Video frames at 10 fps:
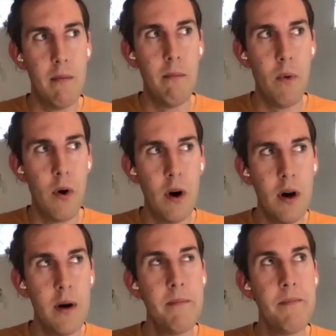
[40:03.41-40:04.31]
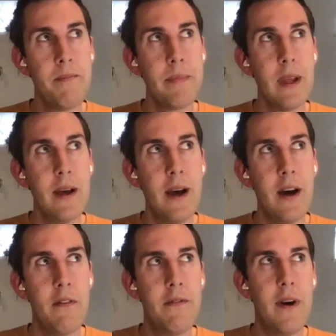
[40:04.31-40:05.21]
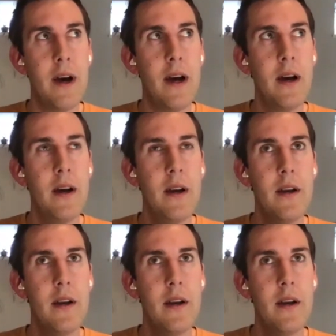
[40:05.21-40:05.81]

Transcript: more of uh,